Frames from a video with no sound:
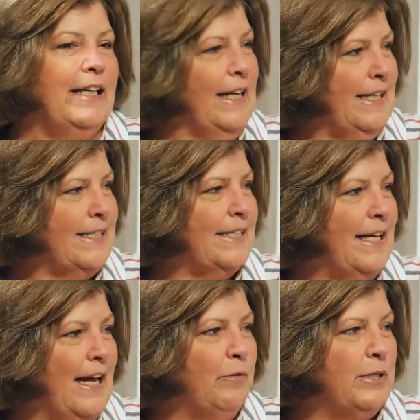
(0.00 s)
Yes,
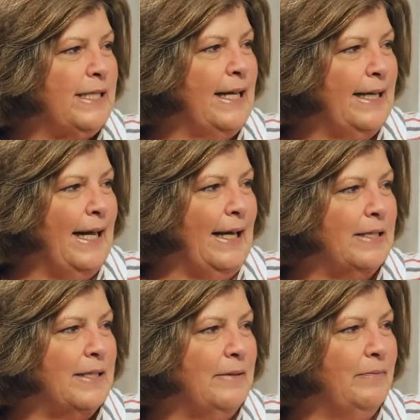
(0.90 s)
I would say it
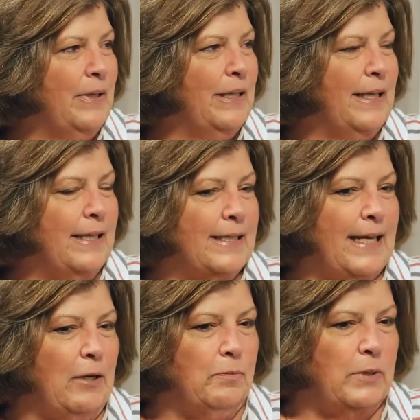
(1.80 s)
has. It has
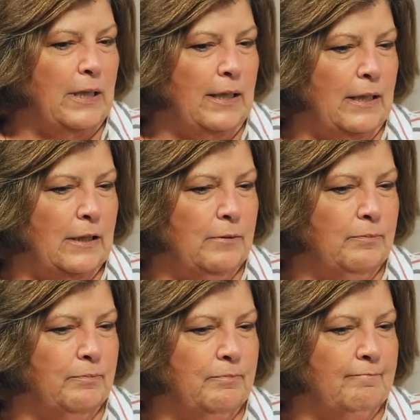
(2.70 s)
helped.
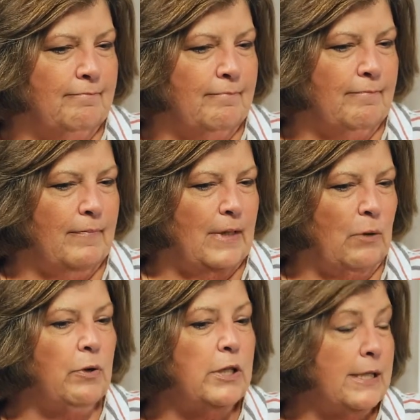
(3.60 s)
Um,
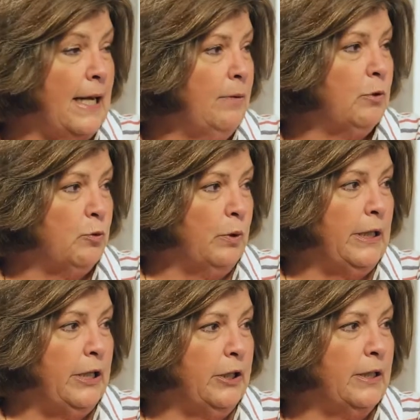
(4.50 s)
real estate was
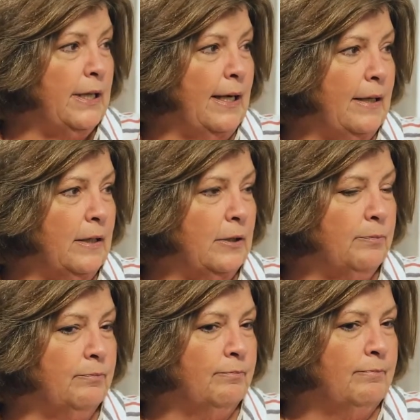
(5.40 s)
really good.
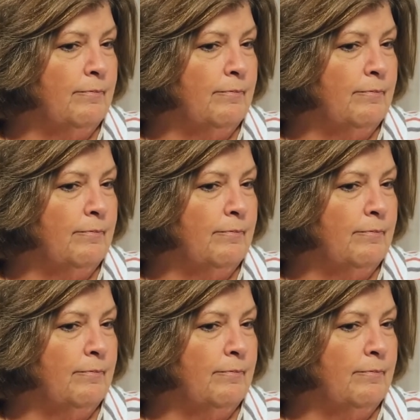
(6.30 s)
Um,